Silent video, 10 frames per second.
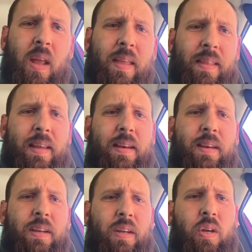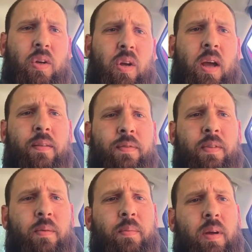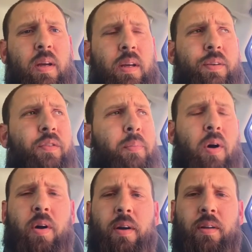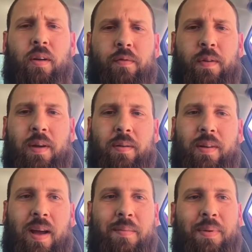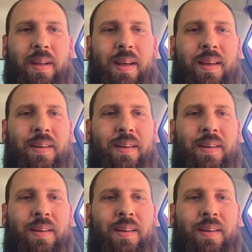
And then you have some sparring, fun time play.